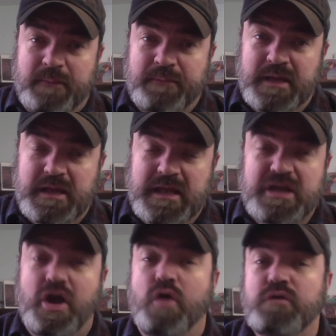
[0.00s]
He
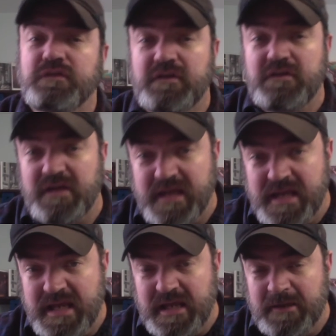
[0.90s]
goes to the
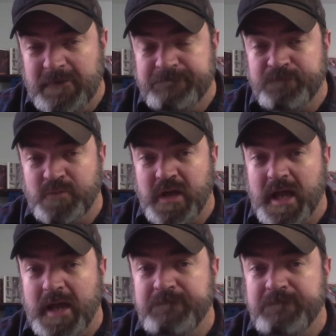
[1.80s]
king, okay,